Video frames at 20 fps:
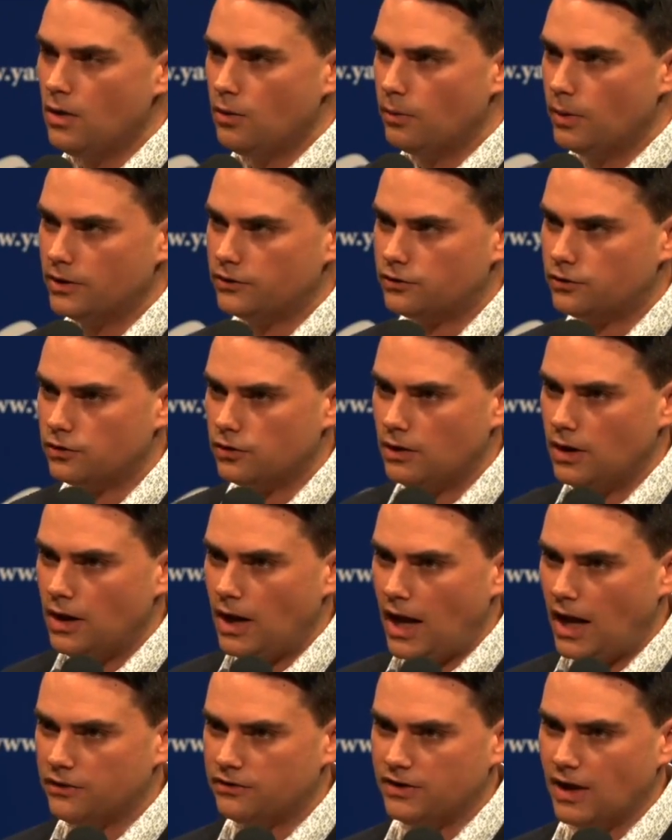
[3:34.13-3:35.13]
Which
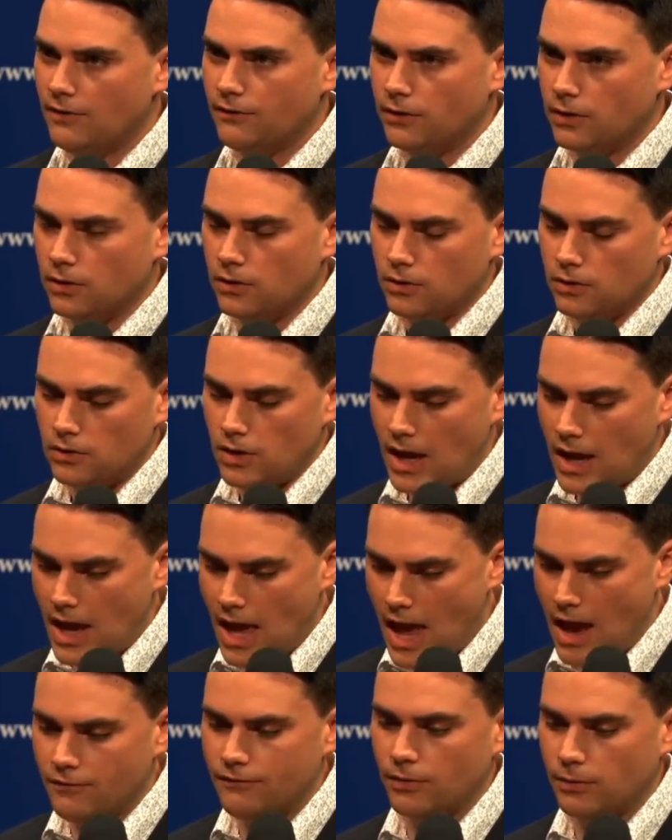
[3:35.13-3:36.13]
has never
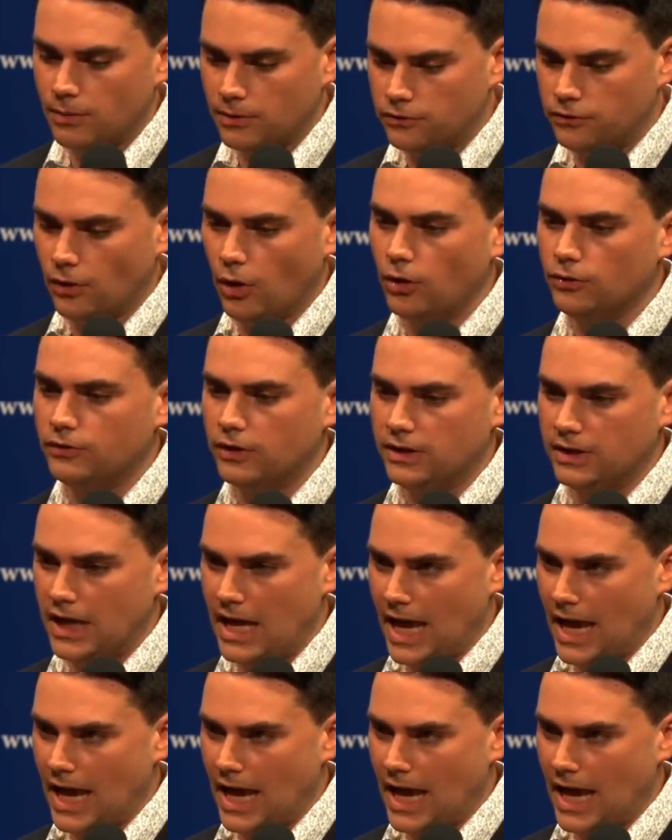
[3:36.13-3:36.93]
ever resulted in